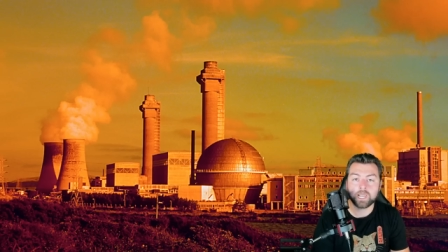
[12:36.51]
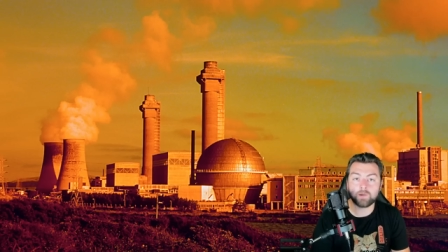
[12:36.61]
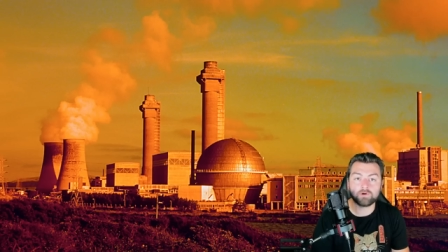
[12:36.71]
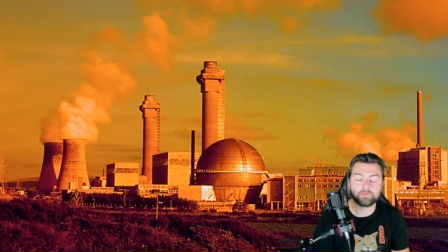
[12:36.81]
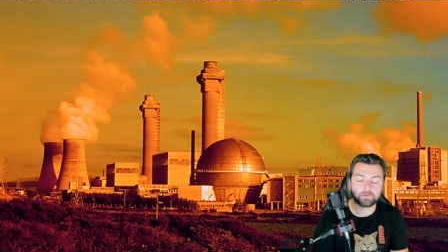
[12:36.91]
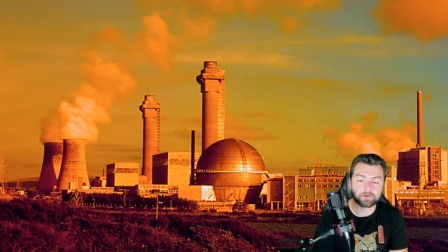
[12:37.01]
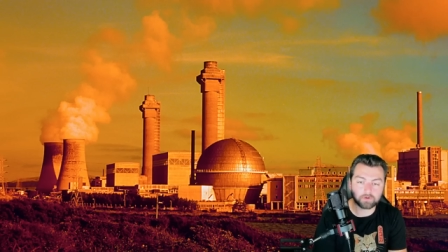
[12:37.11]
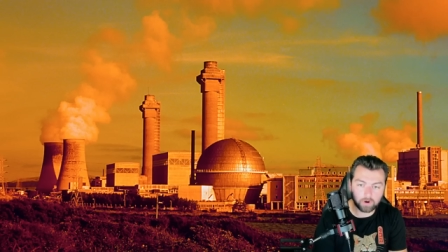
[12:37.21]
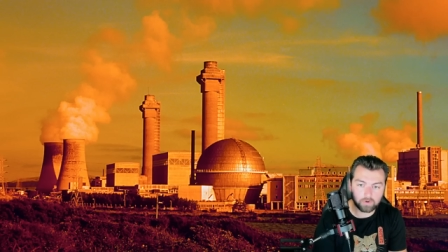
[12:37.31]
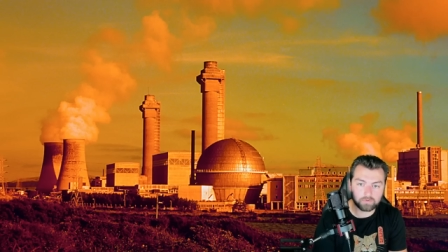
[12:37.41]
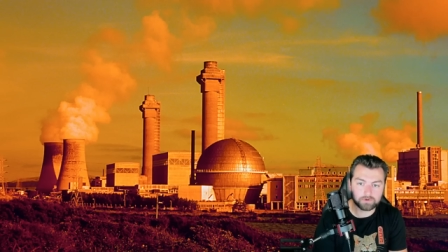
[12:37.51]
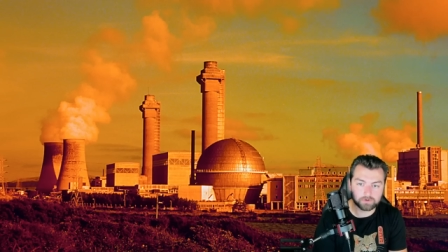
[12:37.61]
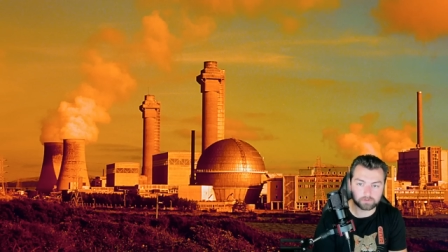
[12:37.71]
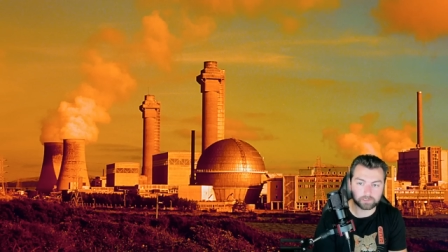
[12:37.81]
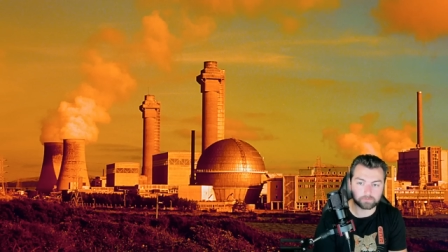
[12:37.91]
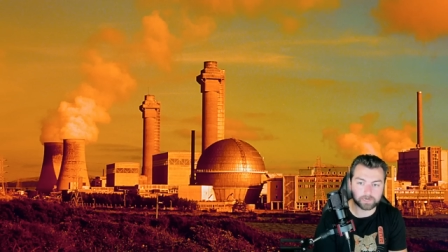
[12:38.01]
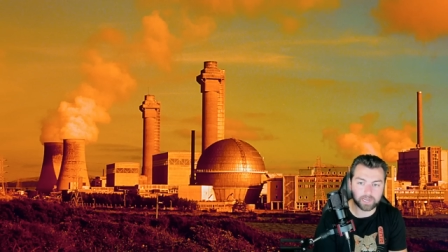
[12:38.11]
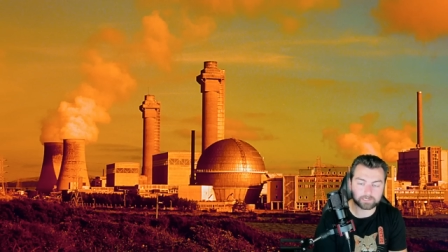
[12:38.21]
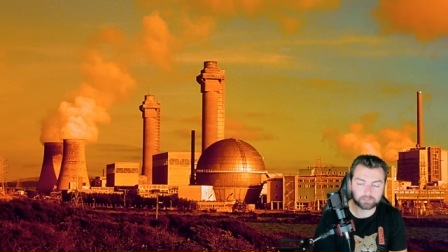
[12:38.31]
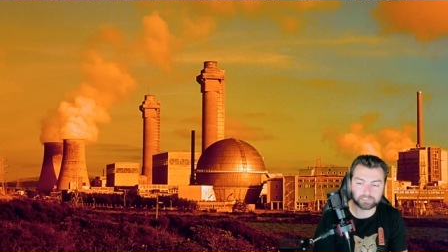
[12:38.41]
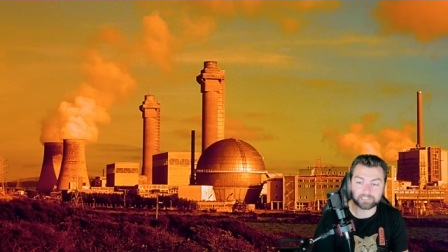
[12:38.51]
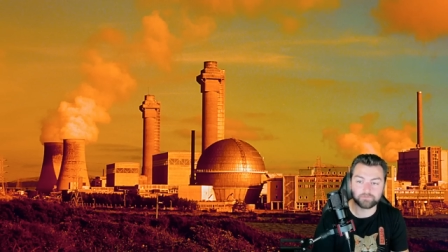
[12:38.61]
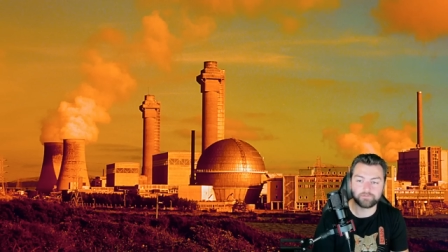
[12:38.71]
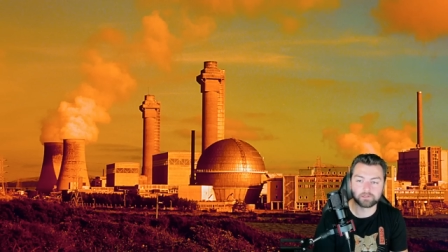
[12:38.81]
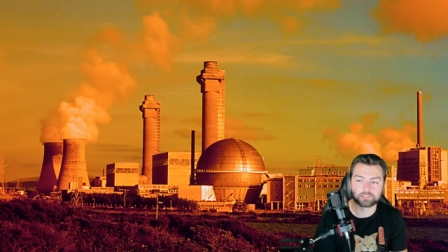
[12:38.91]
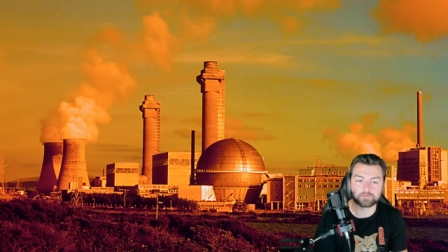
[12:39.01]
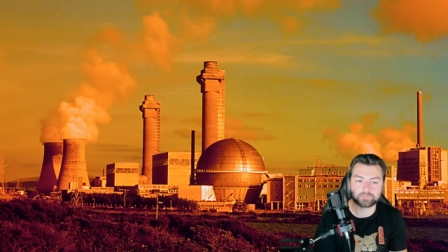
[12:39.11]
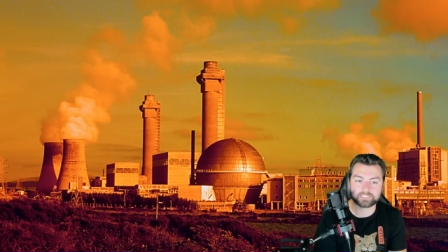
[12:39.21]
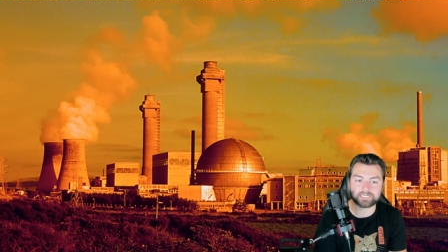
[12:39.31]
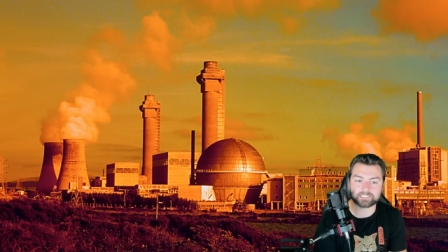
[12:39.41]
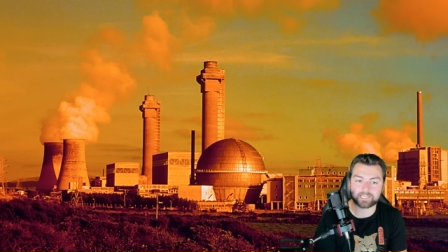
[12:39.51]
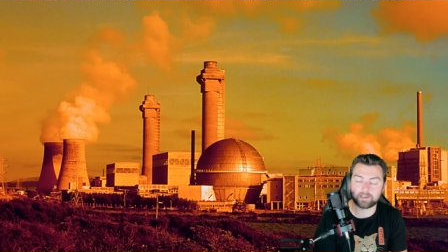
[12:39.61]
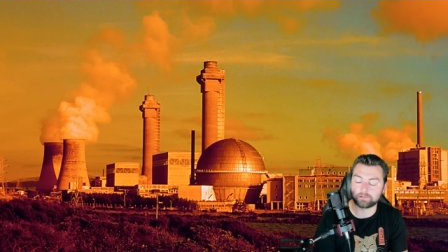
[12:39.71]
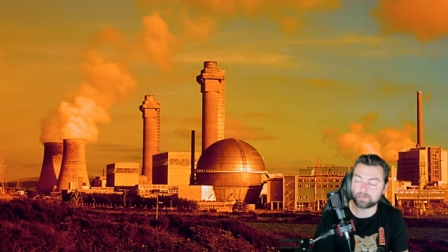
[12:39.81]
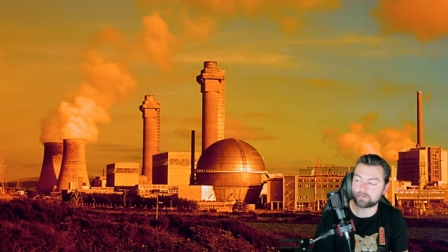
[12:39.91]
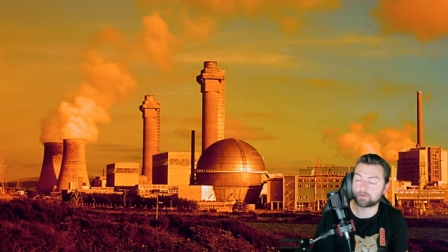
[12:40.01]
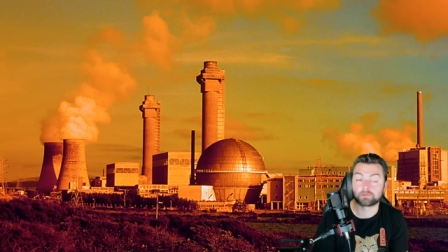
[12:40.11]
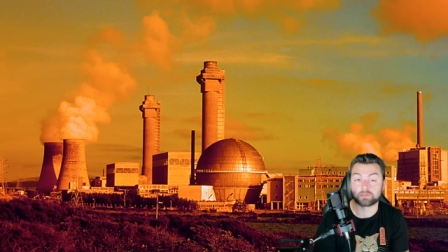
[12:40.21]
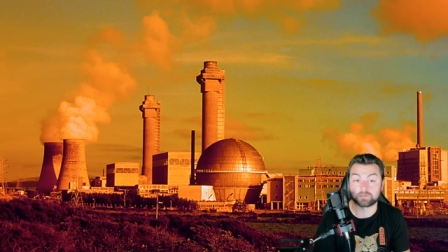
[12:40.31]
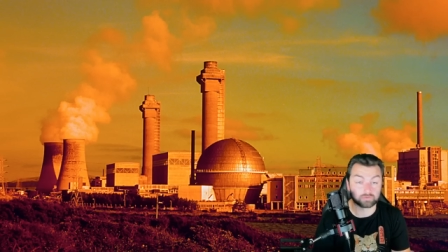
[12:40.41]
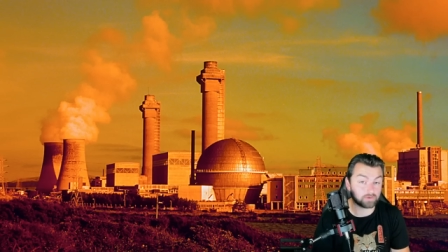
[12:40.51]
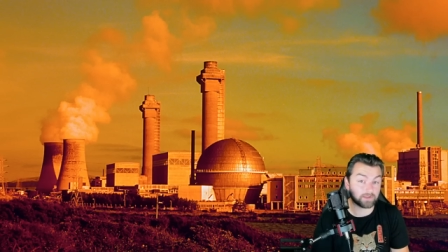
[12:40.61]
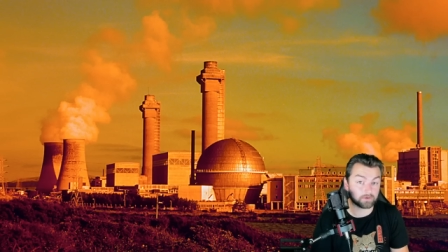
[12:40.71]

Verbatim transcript: and would build their own nuclear reactors in the village of Seascale in Cumberland rather